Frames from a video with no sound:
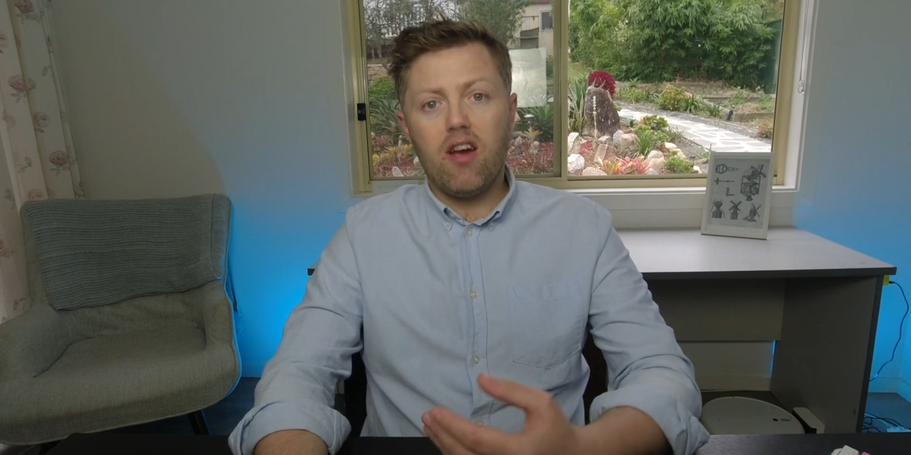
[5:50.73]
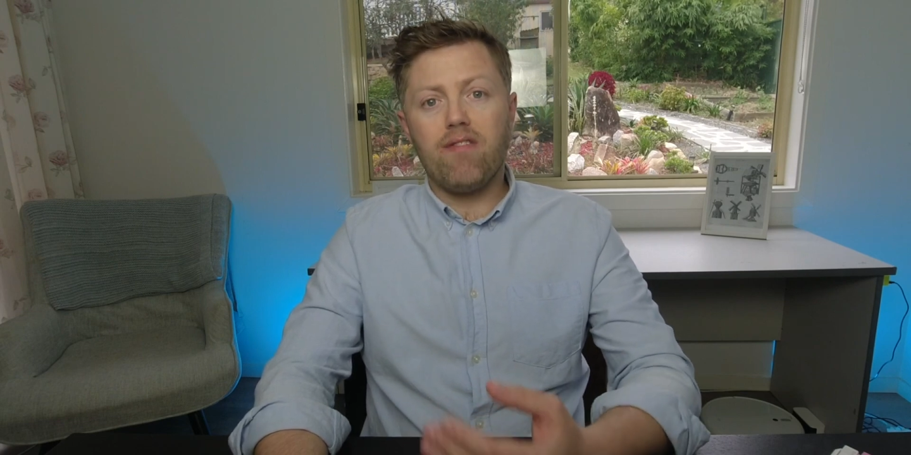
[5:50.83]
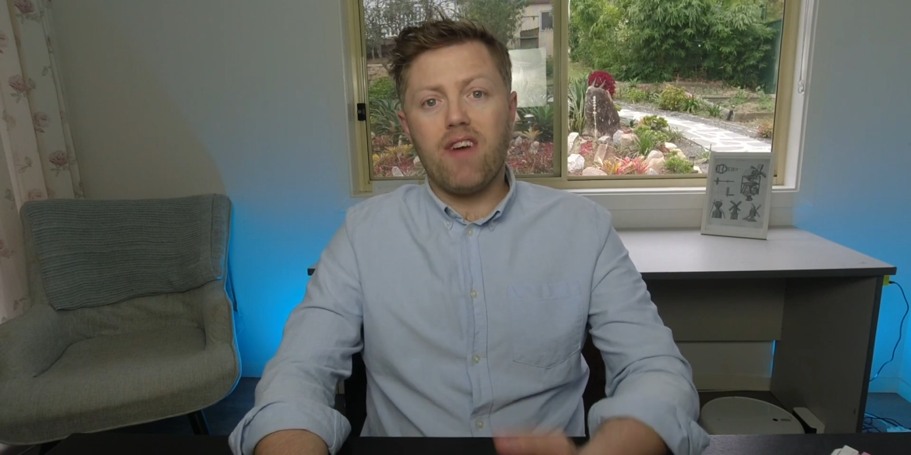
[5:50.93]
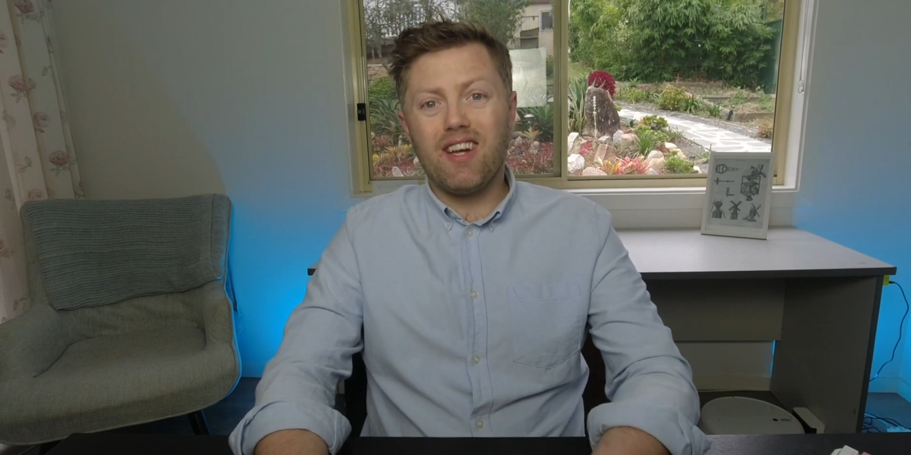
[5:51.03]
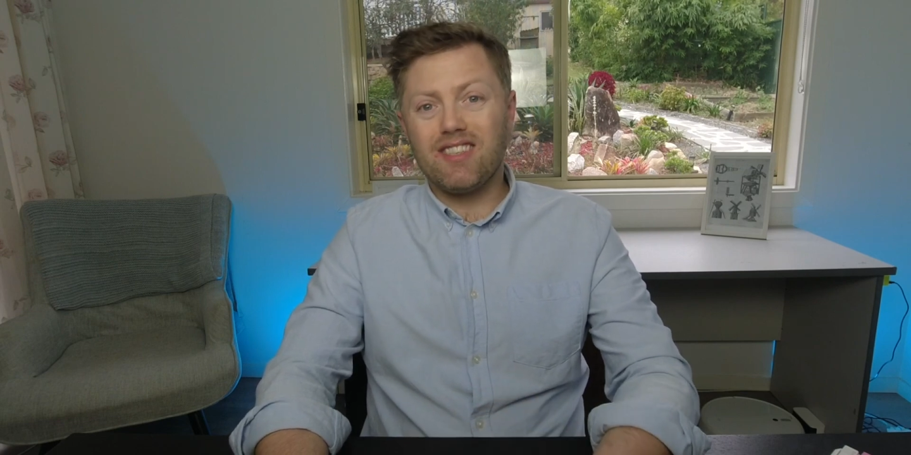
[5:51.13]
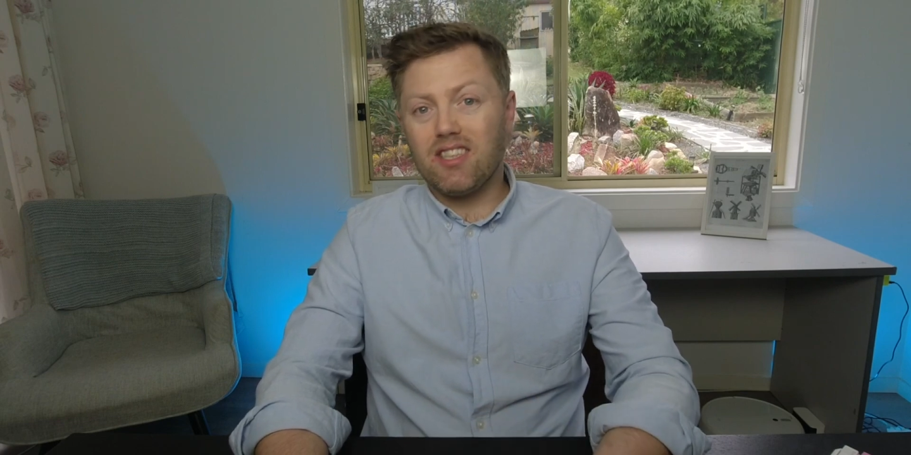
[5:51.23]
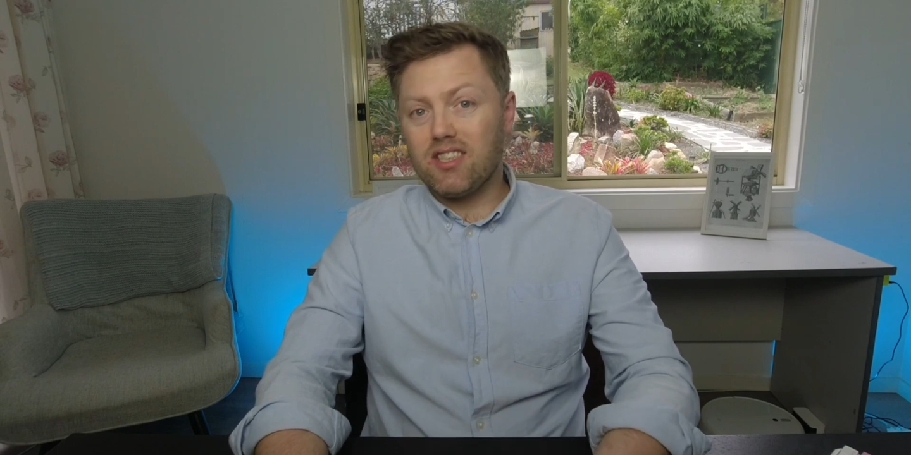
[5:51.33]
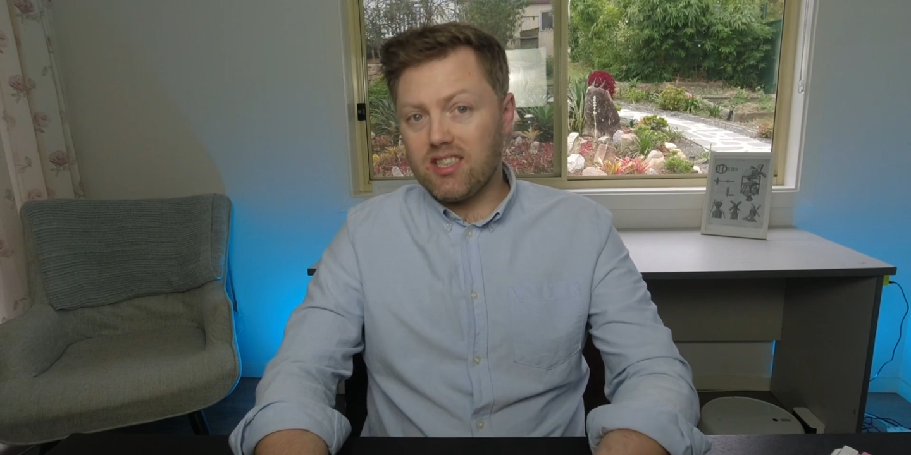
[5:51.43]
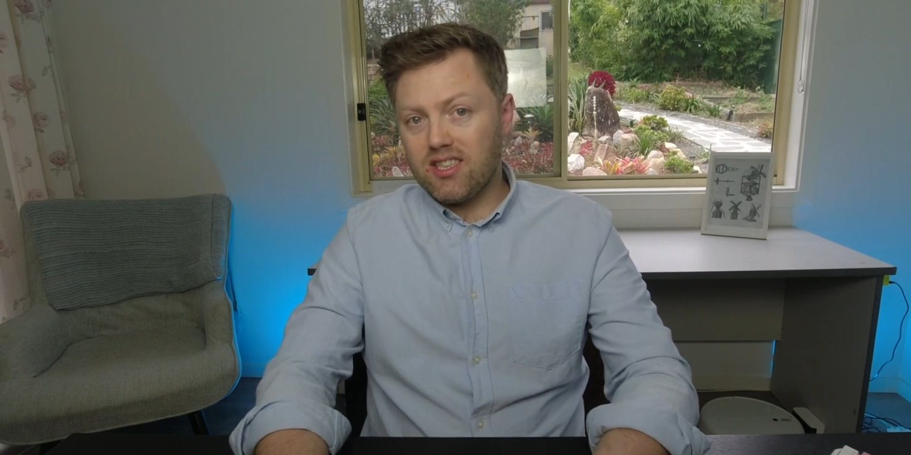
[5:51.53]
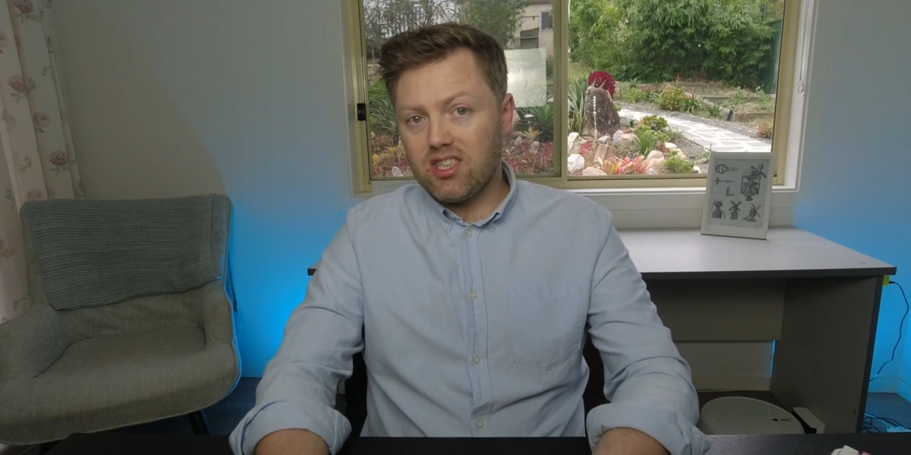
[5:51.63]
fast at
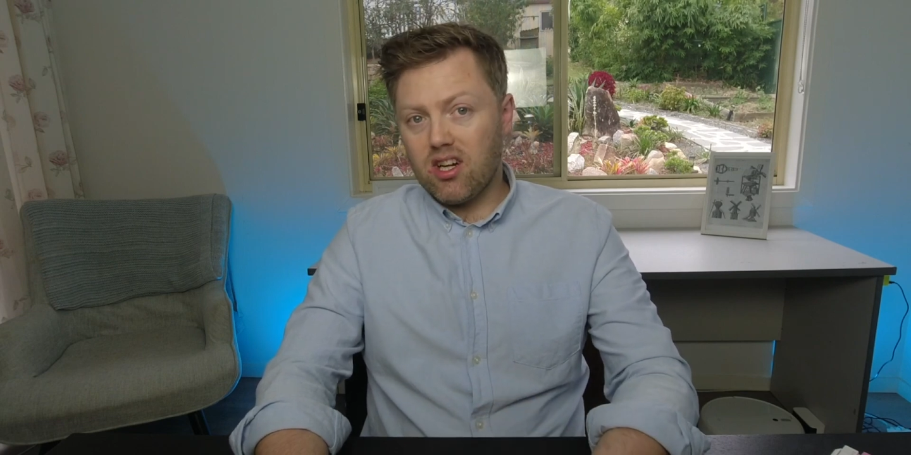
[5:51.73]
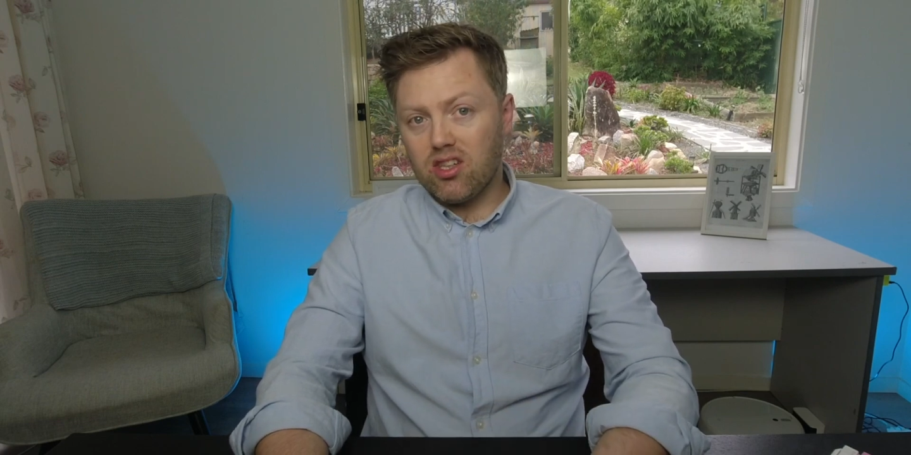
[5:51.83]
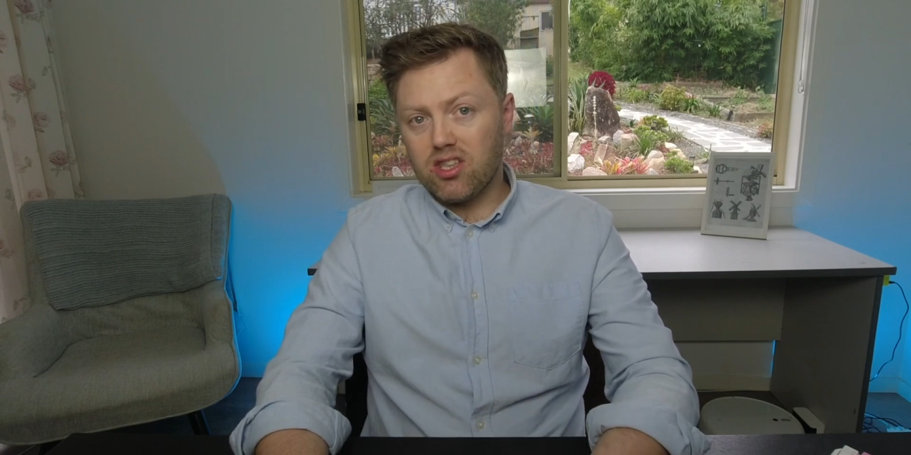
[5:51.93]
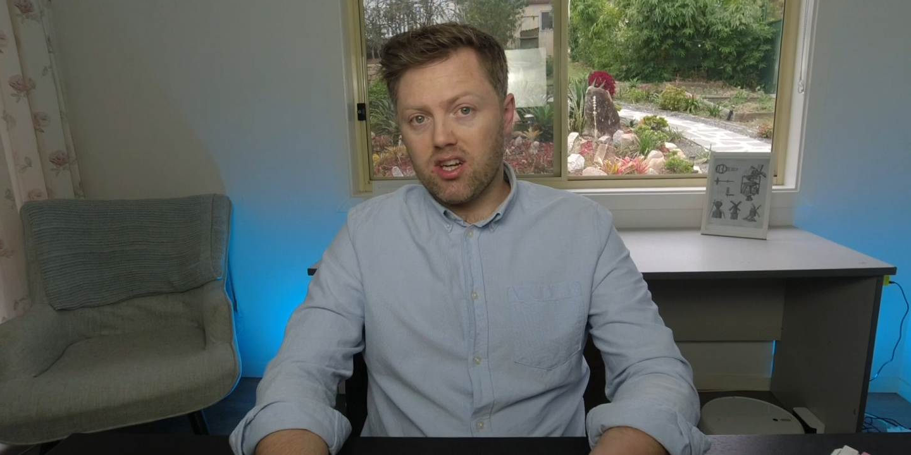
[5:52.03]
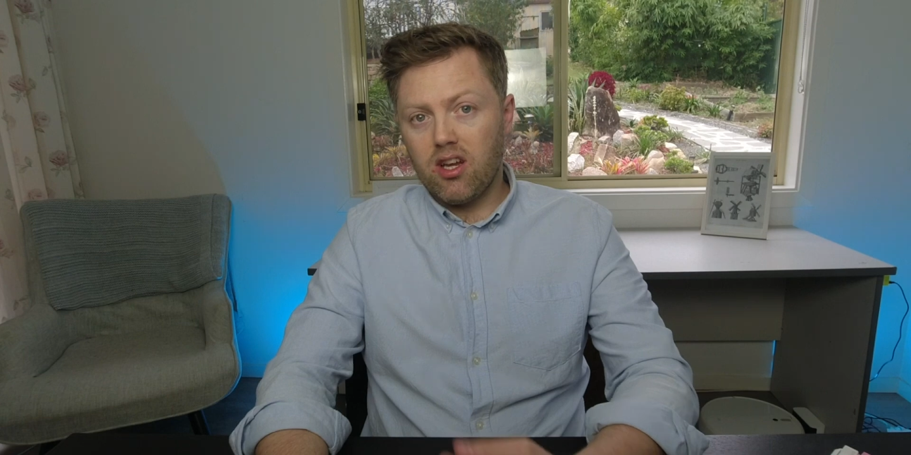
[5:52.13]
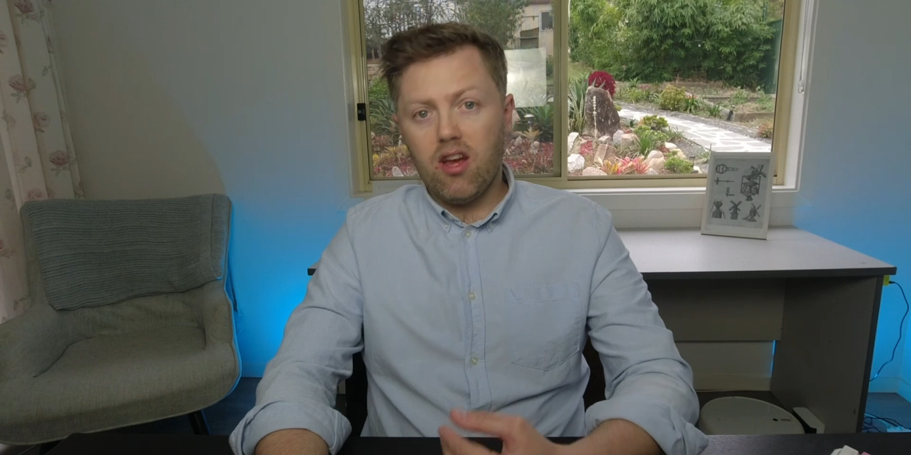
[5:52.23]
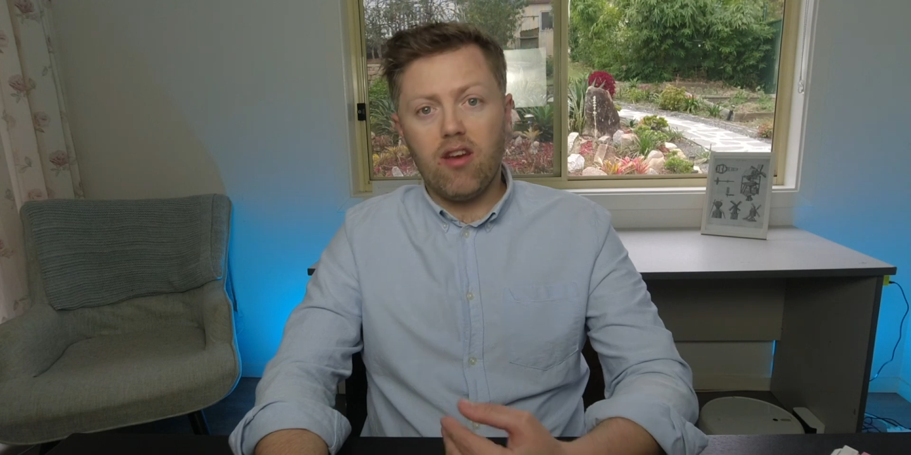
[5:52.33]
discharging,